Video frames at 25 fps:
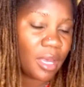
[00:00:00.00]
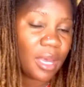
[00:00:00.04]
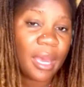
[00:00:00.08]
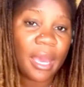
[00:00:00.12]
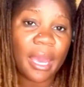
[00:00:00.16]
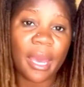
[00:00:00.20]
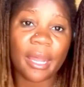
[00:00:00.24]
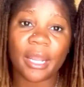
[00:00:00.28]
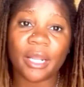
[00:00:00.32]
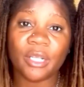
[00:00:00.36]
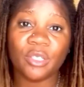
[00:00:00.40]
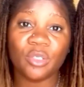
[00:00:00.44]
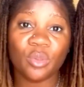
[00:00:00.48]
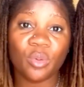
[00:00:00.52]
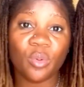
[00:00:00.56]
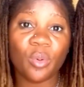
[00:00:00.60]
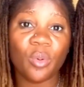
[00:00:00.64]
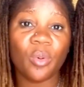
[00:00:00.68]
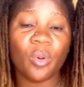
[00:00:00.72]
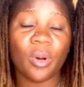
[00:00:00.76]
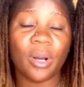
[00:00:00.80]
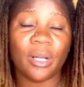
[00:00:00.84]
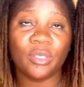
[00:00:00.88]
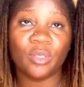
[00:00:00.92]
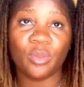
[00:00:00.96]
And I do
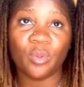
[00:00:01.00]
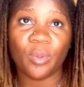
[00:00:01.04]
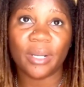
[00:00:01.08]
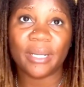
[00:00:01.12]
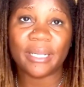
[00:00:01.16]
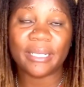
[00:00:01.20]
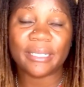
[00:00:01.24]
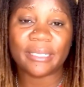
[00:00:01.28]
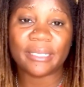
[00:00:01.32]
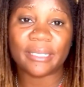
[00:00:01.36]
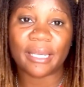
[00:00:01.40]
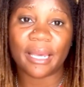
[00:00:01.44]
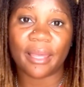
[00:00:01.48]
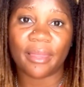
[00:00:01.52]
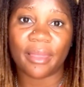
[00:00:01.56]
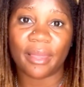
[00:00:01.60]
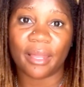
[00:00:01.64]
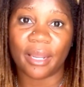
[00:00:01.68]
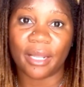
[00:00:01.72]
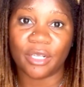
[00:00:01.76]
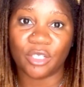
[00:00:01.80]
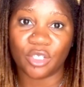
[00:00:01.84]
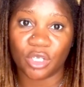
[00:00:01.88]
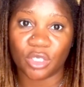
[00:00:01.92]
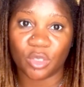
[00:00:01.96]
want to say that
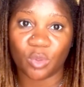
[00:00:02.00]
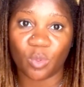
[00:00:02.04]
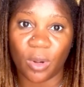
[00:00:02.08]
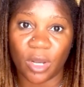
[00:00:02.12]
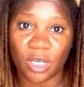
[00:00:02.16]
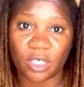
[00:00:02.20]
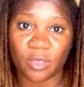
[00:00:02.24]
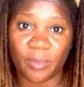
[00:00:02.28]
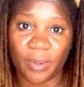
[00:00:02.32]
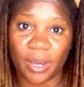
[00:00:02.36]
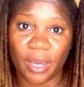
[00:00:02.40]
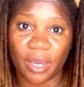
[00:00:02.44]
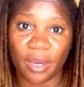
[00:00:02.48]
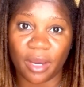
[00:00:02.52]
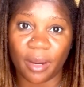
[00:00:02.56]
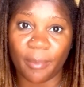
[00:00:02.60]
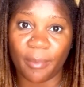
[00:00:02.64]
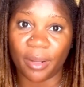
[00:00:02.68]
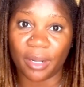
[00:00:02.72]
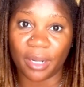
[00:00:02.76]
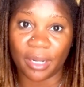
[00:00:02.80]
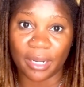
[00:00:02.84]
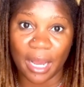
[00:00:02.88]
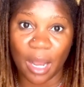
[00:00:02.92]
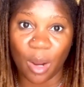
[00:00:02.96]
I just washed my hair about
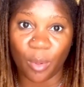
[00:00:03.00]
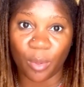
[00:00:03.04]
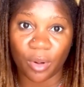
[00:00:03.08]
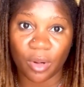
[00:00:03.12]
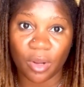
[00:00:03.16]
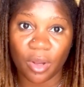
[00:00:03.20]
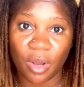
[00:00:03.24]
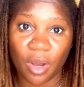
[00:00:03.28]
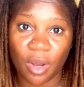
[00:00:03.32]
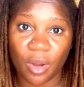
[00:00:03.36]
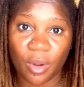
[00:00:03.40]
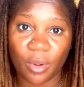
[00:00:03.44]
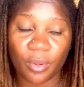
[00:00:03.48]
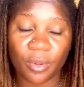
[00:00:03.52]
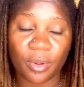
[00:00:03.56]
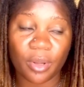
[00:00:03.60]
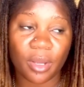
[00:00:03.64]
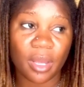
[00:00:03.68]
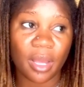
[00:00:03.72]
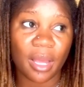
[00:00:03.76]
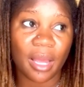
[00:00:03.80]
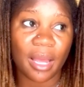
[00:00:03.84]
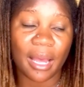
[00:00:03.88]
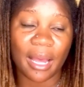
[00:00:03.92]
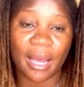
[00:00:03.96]
an hour ago.
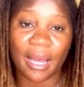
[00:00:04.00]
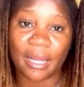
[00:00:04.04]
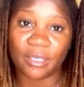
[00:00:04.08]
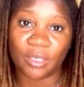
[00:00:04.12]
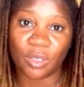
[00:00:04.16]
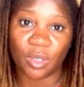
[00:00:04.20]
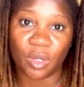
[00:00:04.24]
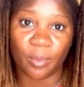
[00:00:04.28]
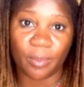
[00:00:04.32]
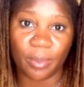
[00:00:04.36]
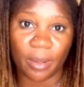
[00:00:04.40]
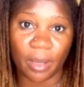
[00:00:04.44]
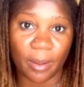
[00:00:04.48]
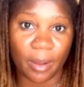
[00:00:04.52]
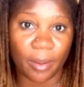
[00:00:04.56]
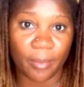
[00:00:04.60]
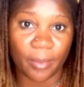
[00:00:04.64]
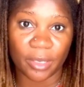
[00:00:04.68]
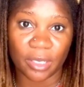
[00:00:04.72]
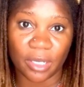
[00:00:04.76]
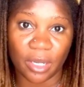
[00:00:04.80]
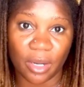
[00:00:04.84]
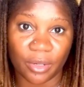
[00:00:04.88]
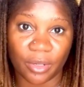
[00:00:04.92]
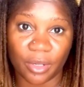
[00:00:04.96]
I had to go pick up my
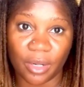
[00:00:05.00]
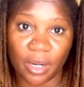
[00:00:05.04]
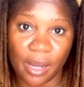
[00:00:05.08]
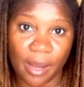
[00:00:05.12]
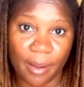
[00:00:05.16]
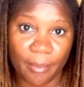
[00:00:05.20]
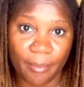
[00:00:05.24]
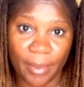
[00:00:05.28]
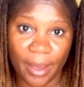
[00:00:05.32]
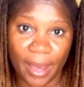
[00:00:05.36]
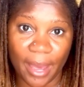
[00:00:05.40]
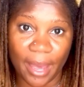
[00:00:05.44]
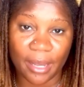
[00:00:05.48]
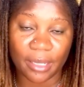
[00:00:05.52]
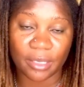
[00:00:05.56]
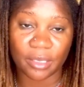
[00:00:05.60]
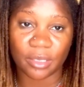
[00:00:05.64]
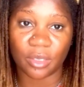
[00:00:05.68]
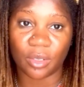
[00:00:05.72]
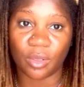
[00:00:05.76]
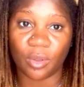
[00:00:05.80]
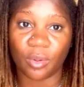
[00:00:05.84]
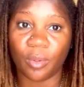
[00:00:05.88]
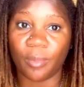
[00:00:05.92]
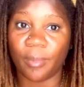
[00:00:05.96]
daughter and come back,
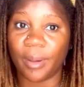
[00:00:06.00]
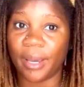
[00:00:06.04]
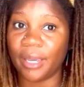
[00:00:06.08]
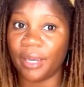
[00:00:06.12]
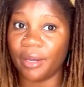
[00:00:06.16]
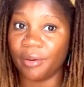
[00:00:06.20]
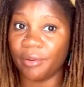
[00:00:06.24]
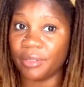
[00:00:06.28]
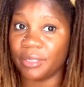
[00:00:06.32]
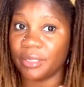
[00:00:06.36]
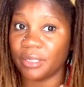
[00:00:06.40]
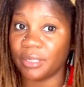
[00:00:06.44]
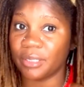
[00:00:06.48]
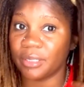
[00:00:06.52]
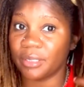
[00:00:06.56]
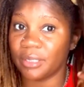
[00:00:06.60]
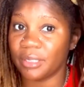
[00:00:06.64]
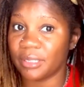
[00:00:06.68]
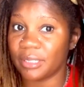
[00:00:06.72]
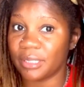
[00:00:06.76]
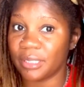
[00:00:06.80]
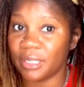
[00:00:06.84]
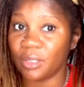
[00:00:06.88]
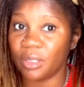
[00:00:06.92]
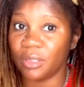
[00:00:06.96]
so my hair is
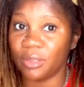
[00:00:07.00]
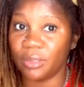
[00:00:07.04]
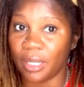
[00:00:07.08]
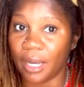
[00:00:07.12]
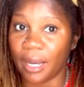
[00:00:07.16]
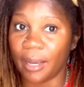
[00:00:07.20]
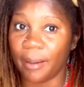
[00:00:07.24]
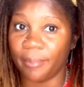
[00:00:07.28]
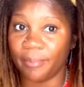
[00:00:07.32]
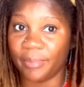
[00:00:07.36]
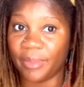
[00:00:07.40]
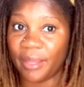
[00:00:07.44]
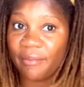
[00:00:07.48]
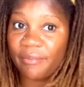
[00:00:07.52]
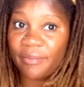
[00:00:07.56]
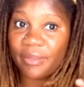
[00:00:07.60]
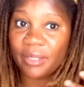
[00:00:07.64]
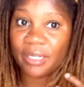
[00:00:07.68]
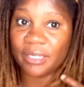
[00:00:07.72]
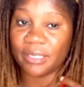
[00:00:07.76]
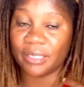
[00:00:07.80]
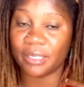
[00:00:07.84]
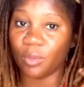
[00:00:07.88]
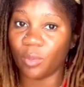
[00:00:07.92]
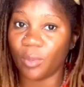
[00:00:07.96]
still damp,
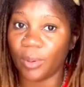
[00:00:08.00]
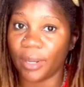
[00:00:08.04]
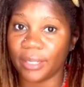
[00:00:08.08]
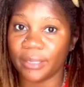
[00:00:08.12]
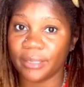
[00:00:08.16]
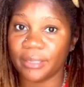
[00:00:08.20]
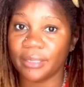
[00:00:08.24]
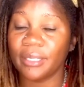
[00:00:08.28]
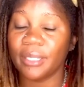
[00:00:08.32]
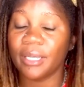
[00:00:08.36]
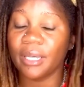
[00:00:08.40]
definitely still wet.